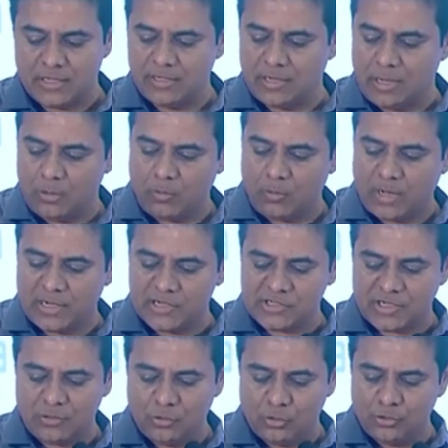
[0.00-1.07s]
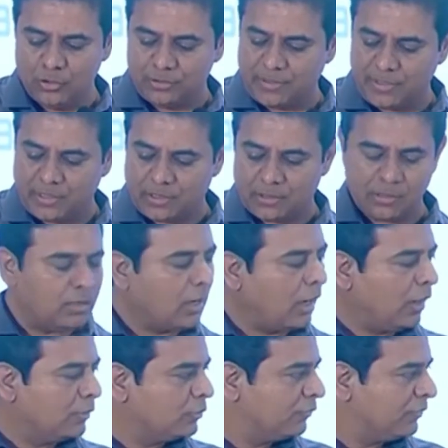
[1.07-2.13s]
now, Vagish, I know your trick, how
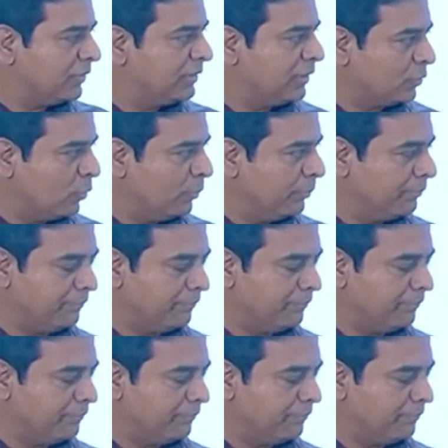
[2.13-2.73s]
to fill the room.